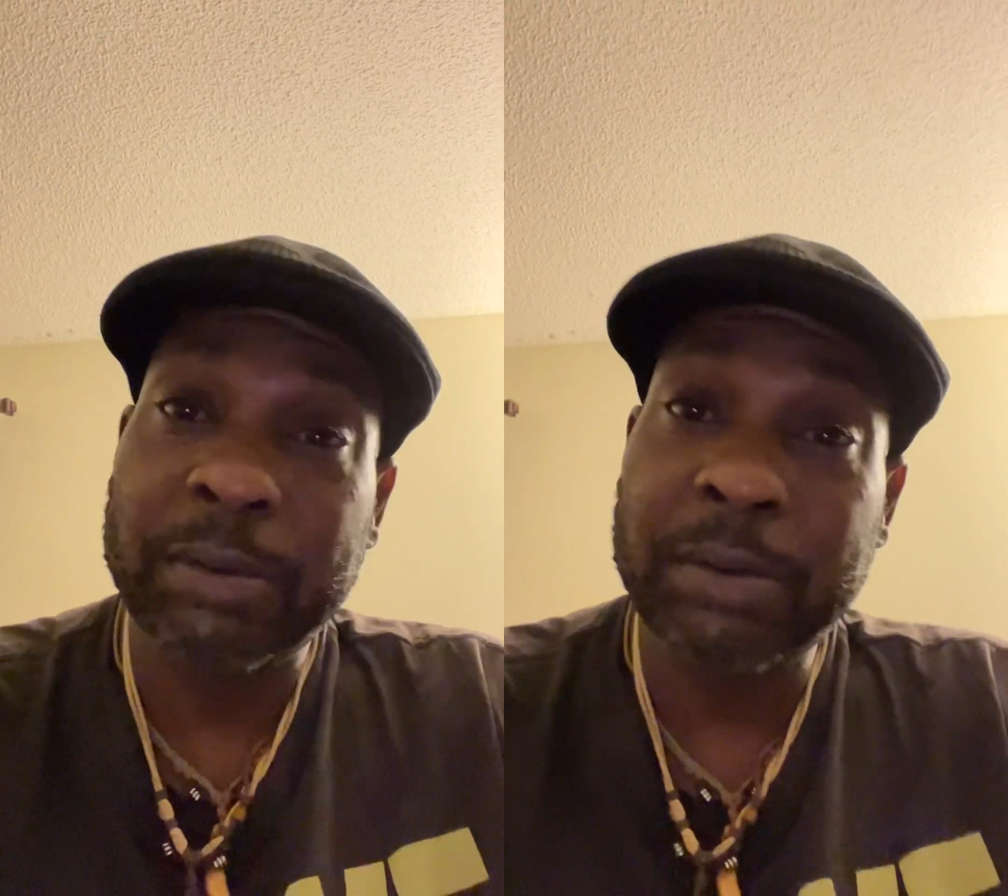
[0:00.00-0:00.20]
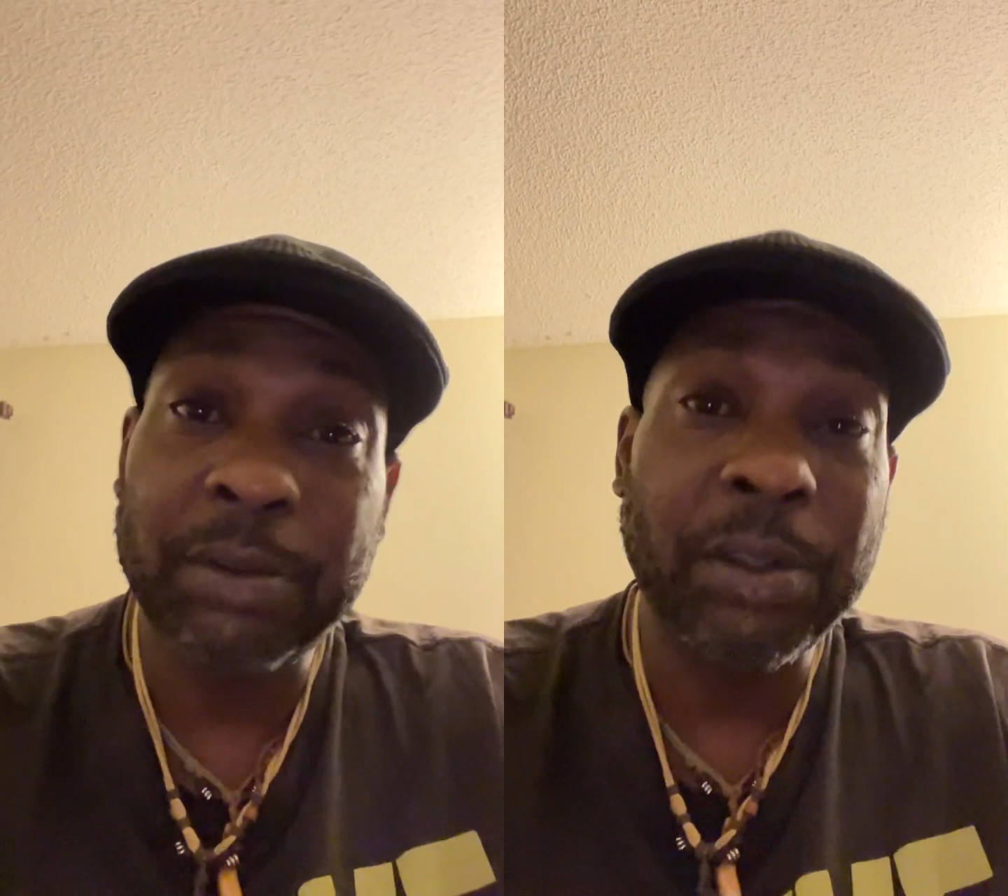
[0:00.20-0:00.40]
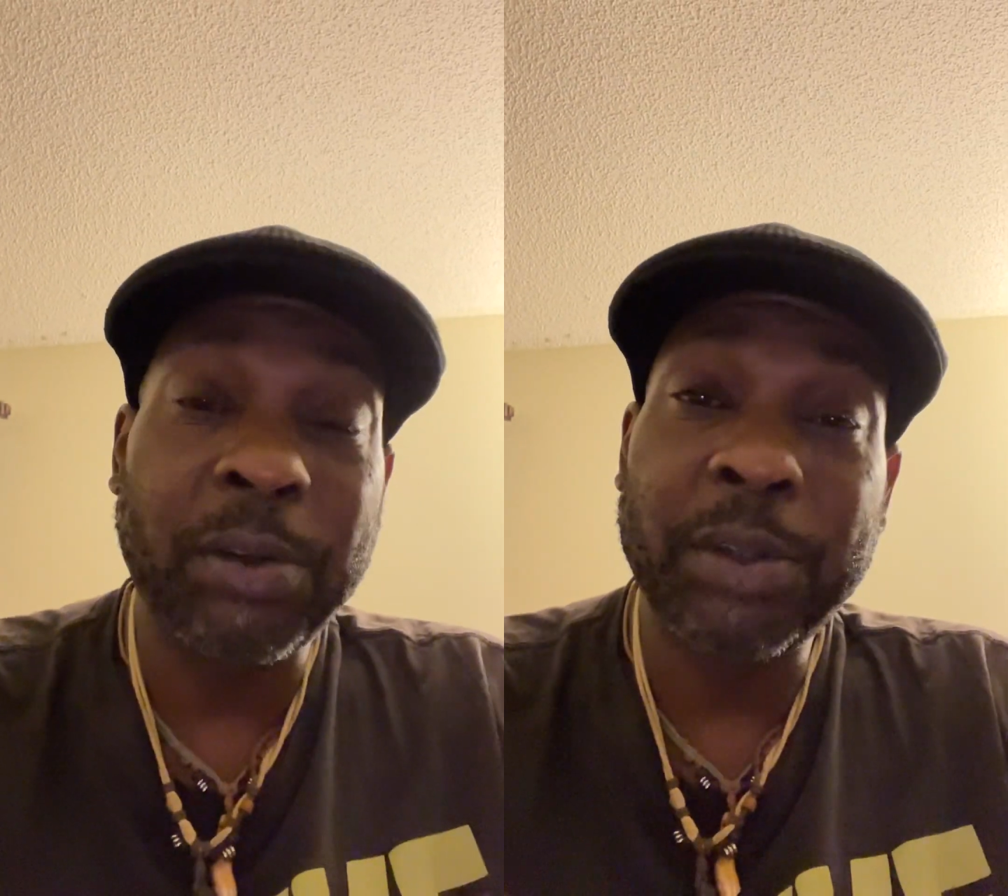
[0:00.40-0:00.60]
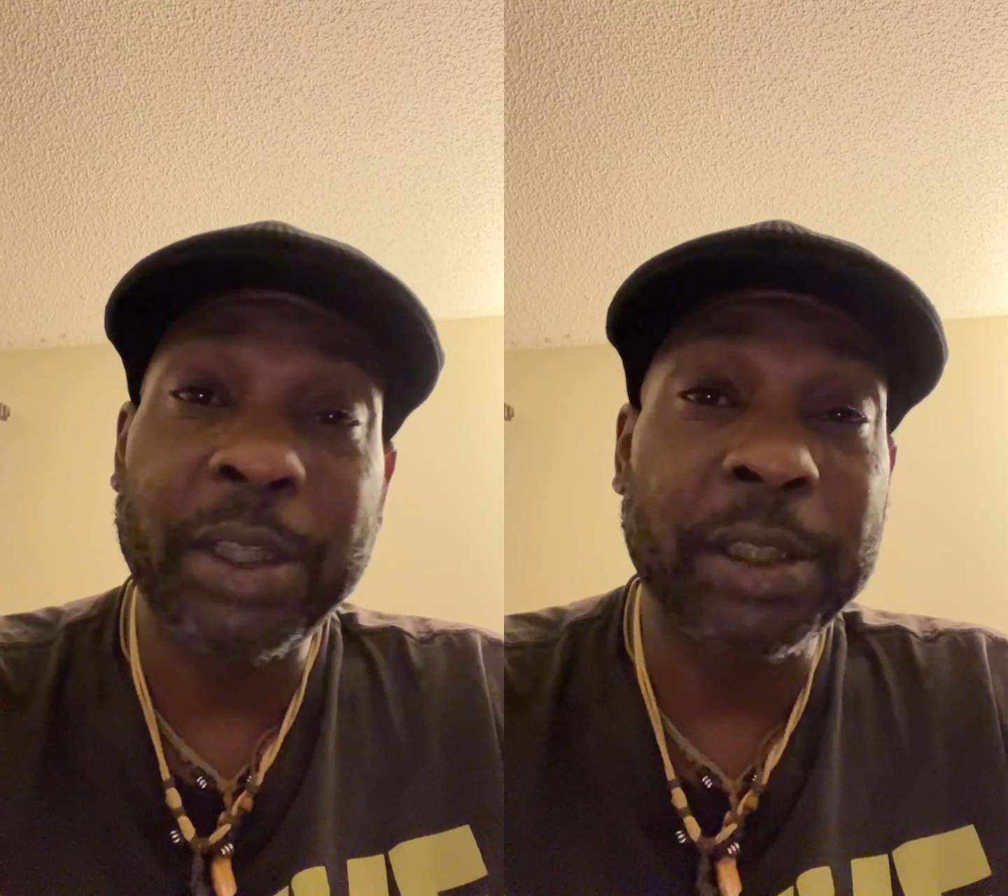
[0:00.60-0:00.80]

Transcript: you know, the